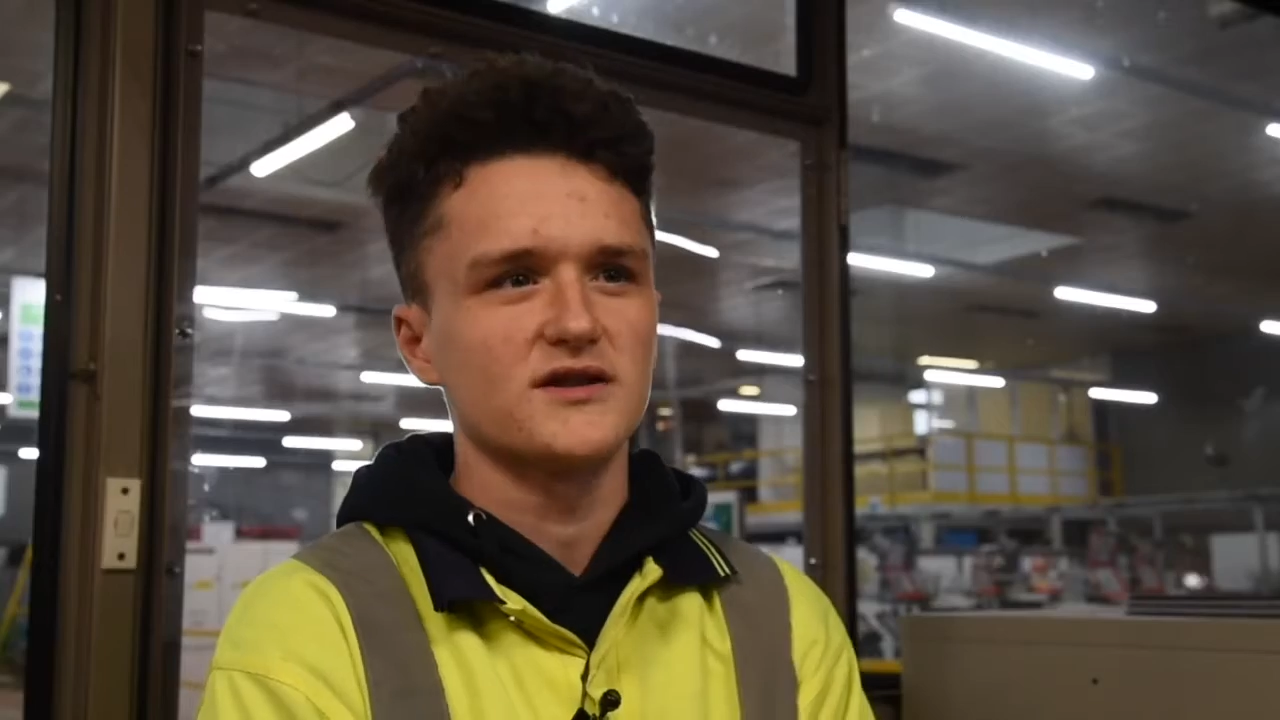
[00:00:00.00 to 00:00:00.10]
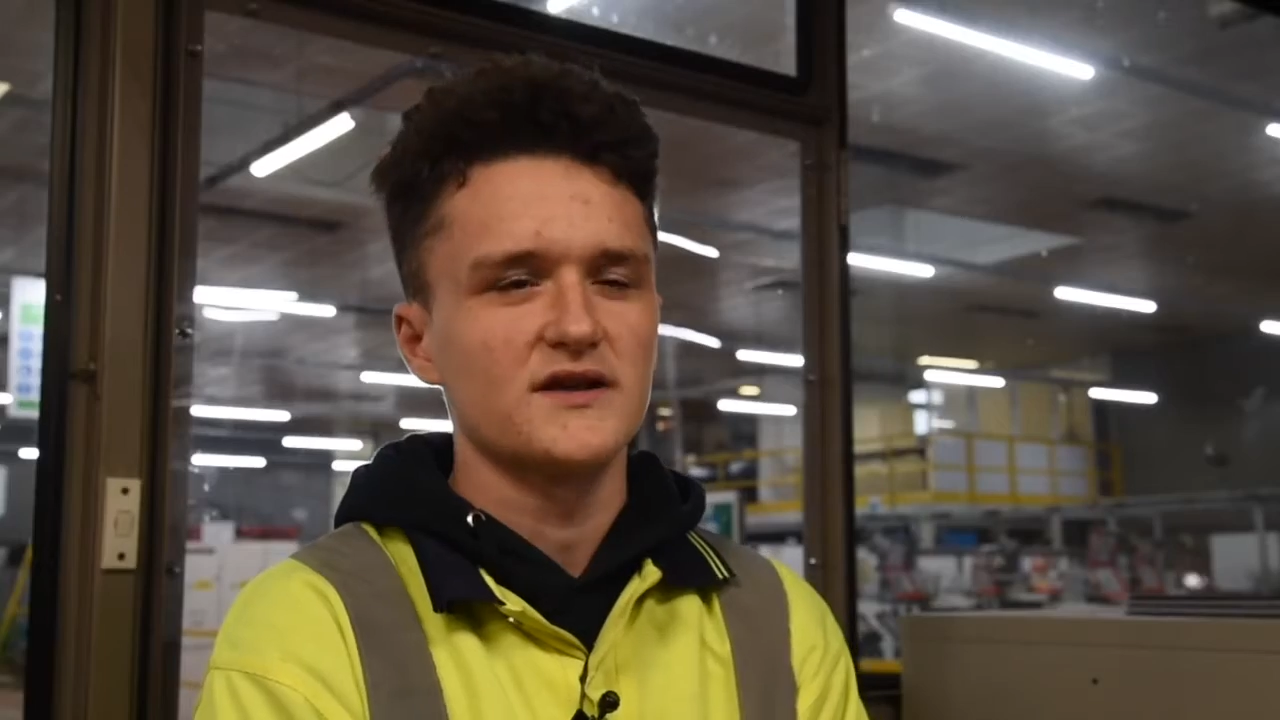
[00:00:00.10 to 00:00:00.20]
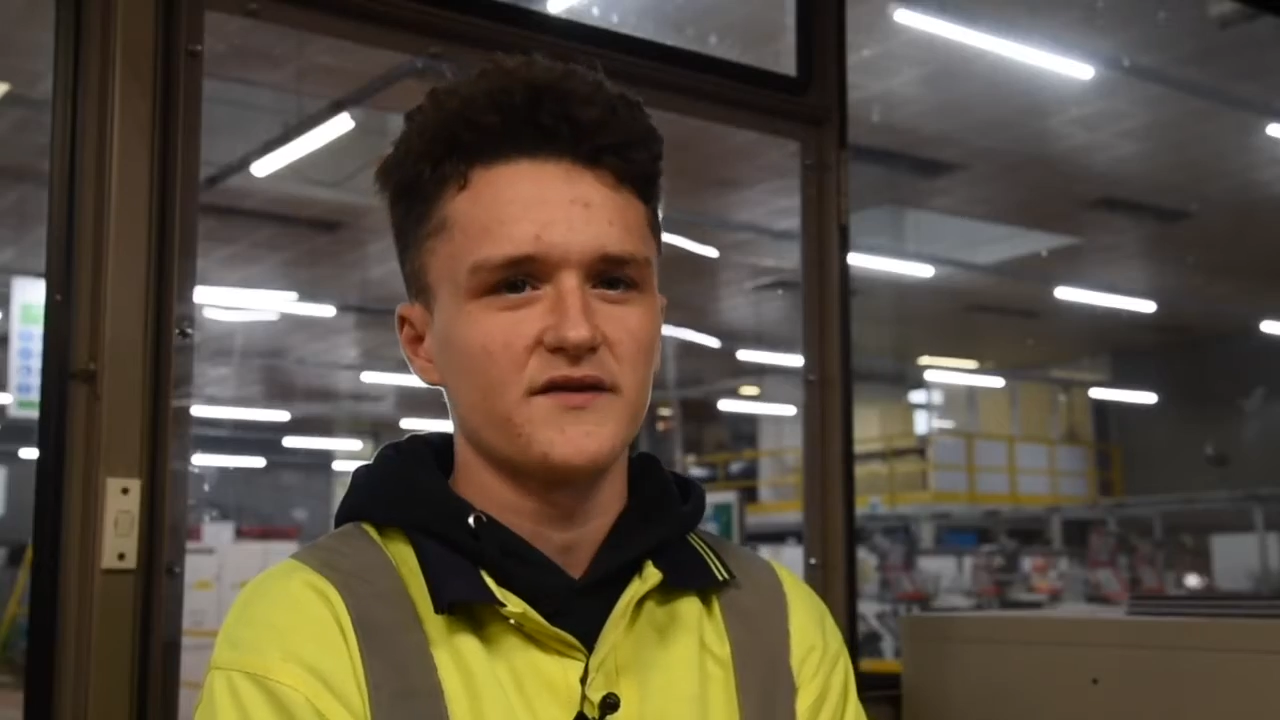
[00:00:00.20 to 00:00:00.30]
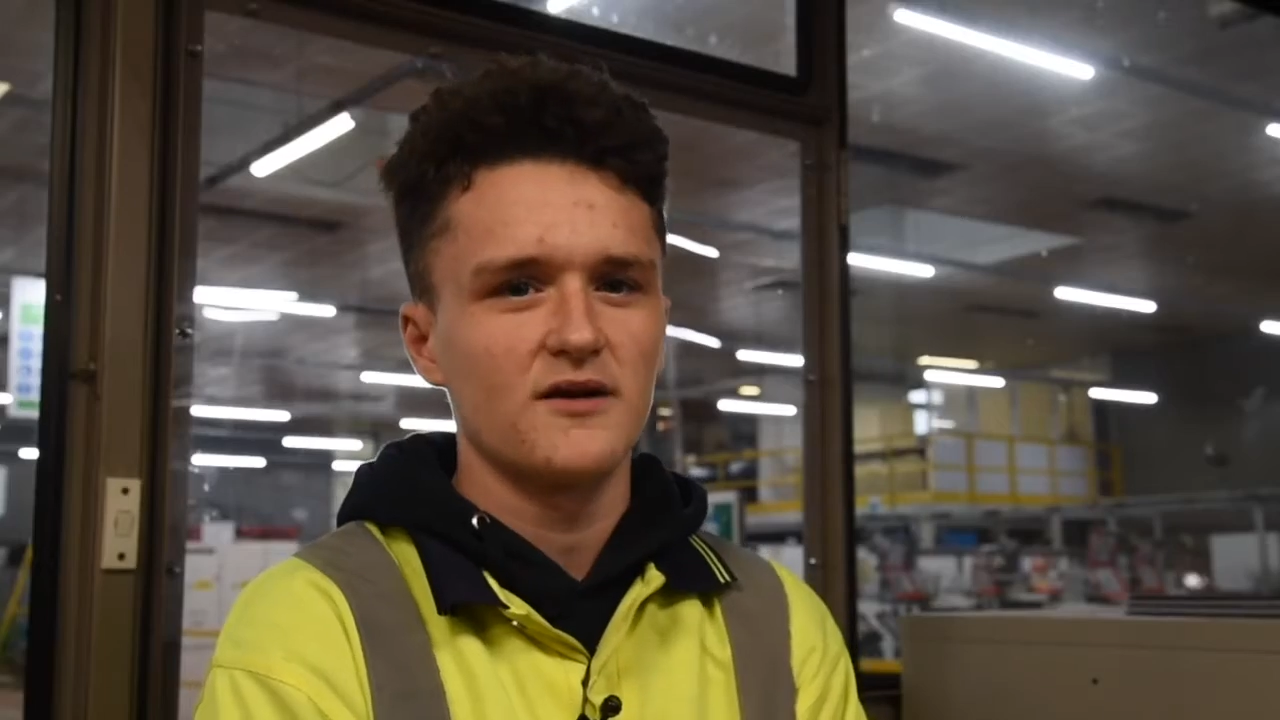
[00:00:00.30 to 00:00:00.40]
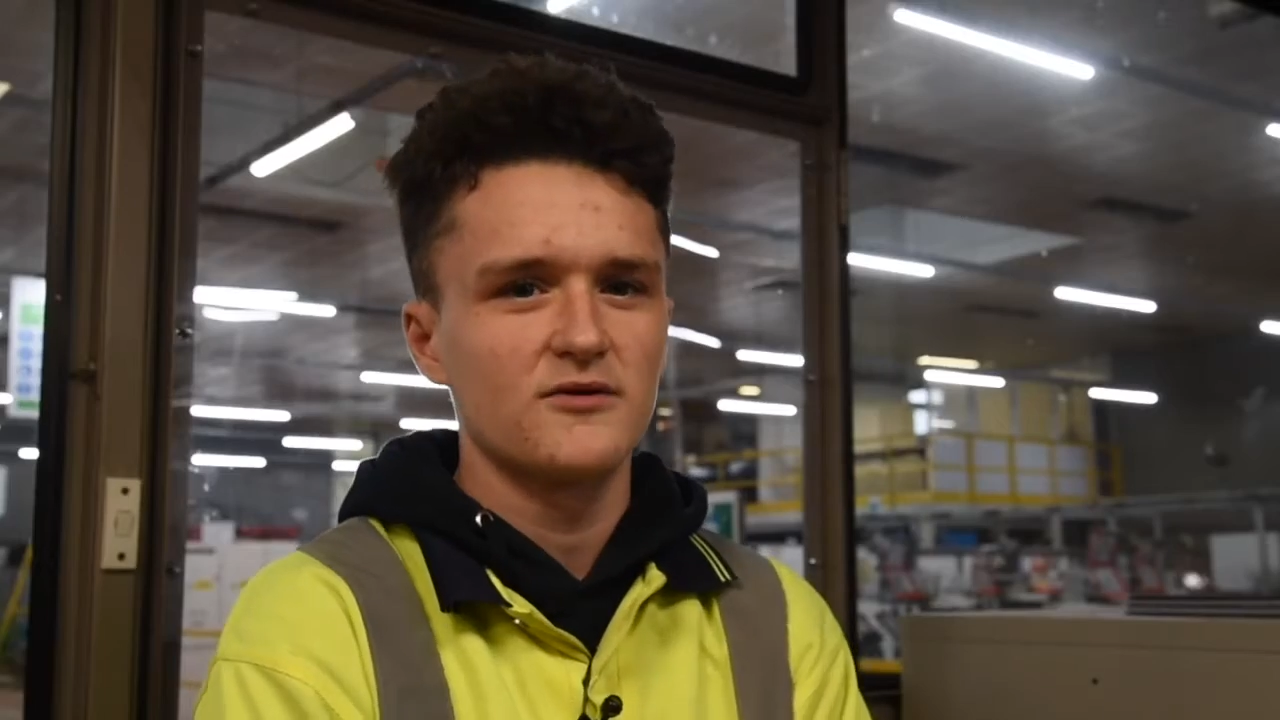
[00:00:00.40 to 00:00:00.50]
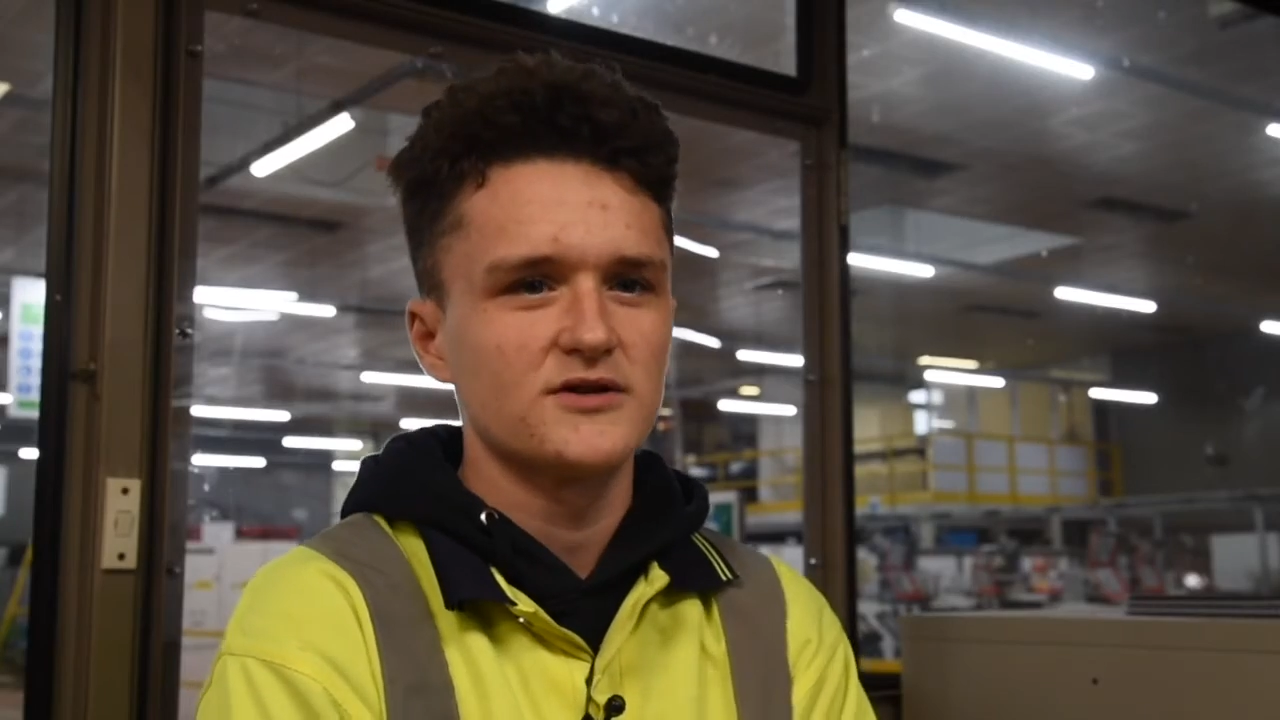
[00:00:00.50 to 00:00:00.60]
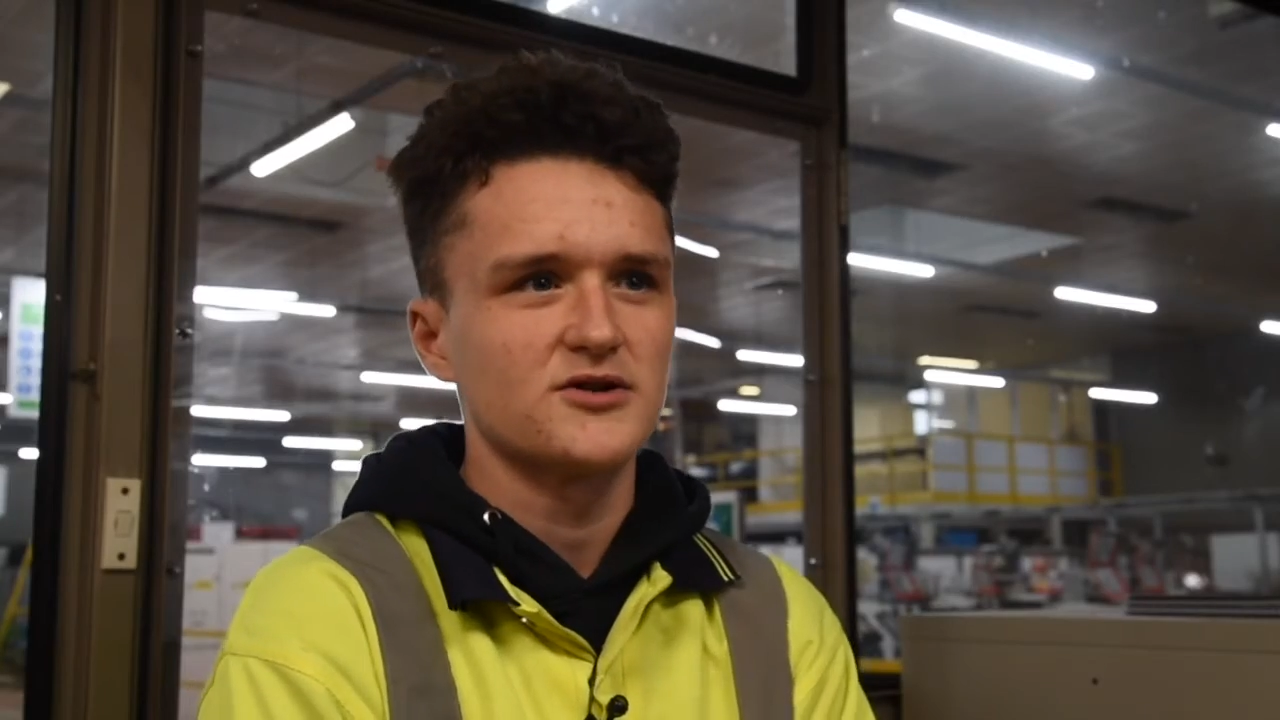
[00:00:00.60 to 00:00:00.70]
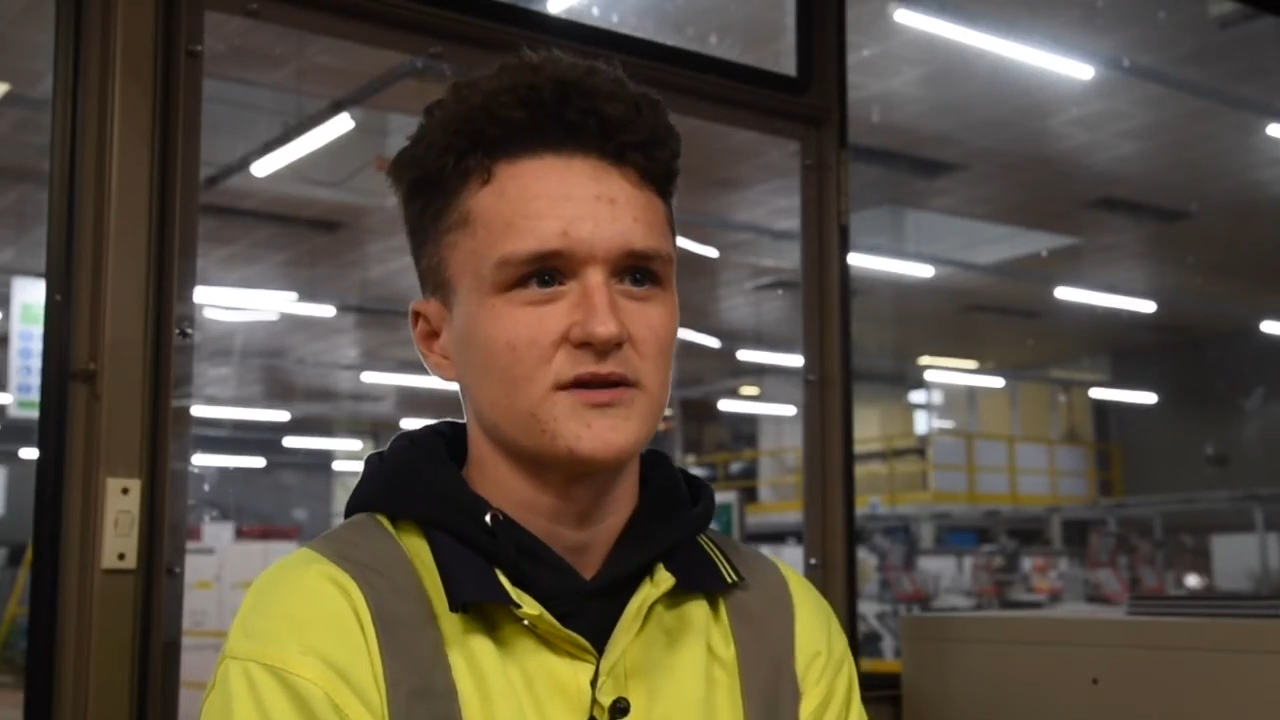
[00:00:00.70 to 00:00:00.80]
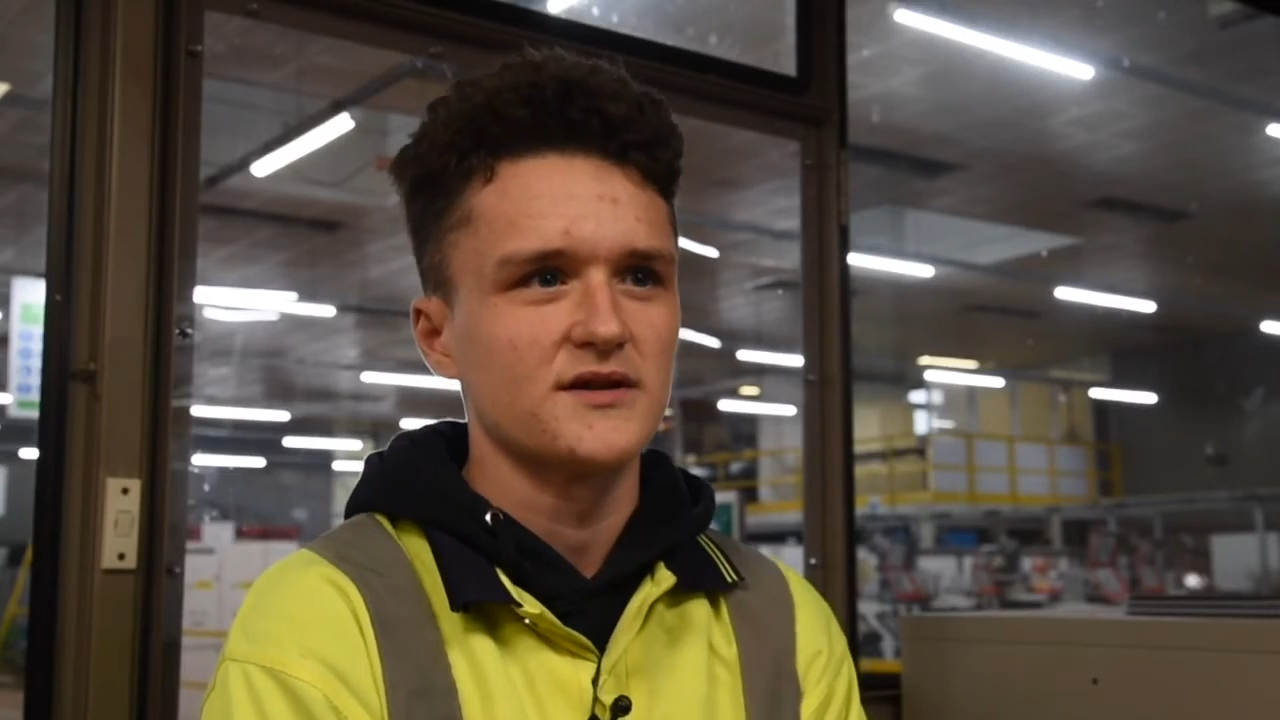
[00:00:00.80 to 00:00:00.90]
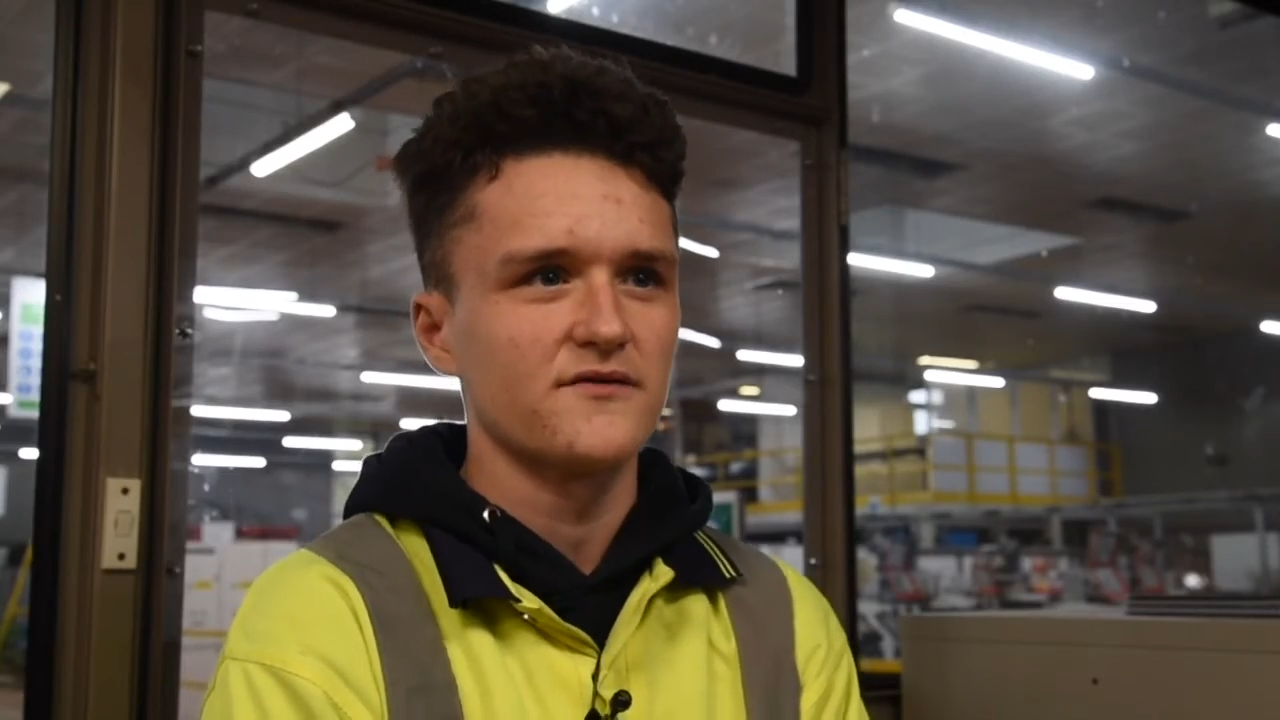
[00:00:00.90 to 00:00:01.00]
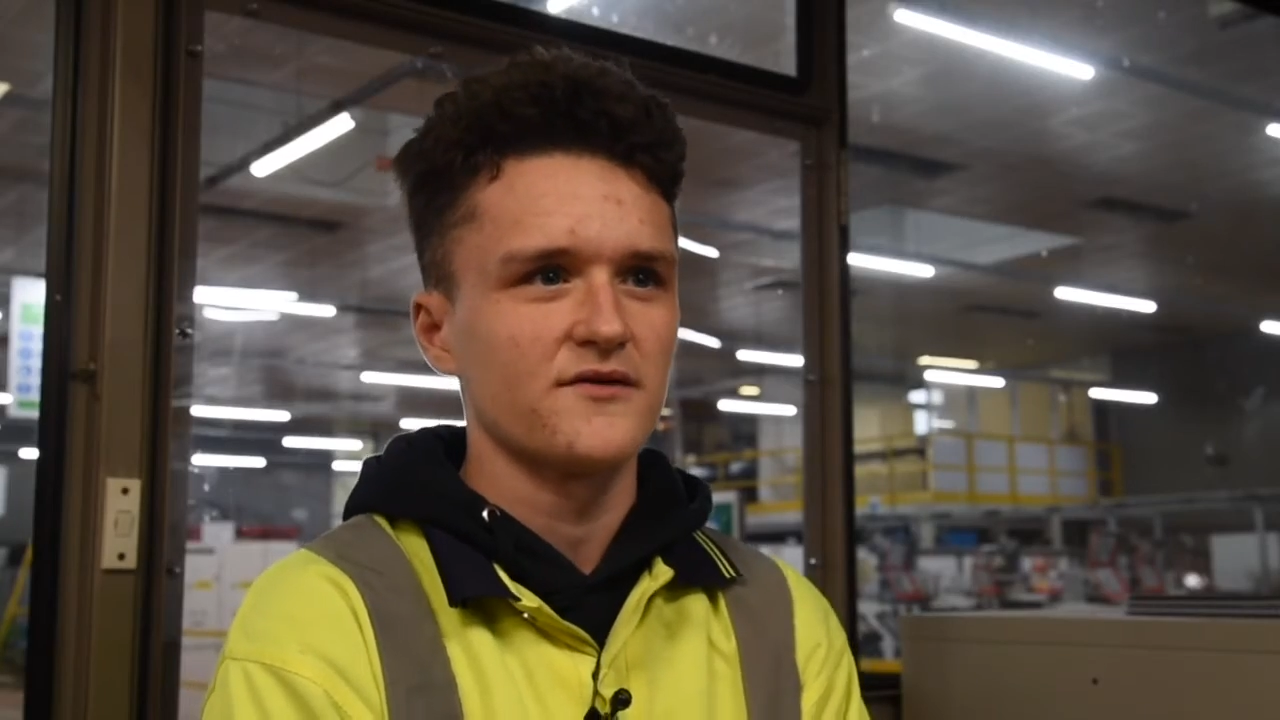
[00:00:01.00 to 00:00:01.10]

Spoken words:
life, and I wanted something different.